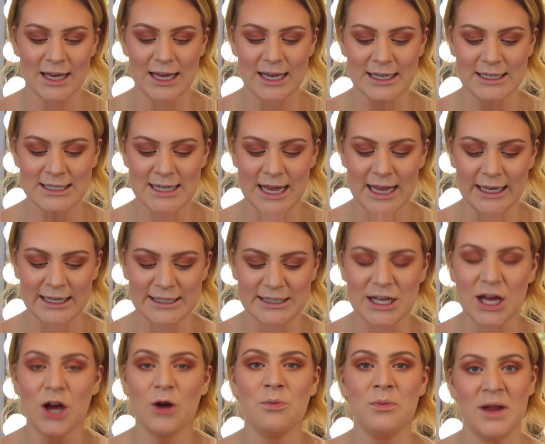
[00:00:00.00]
it takes
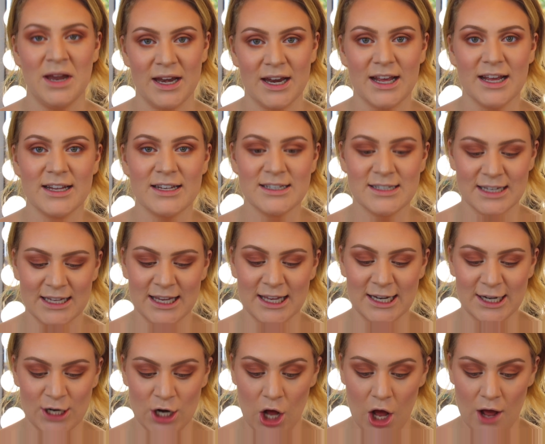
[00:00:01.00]
a minute to
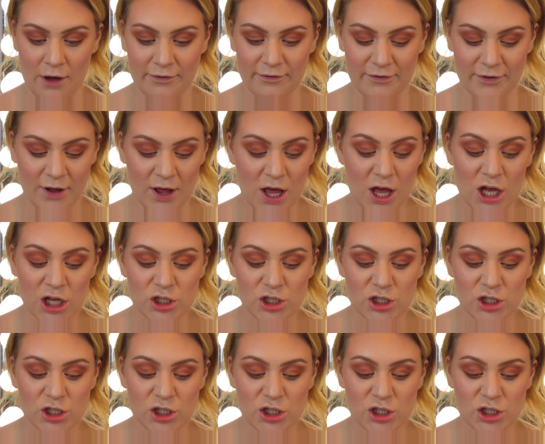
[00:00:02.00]
get it off.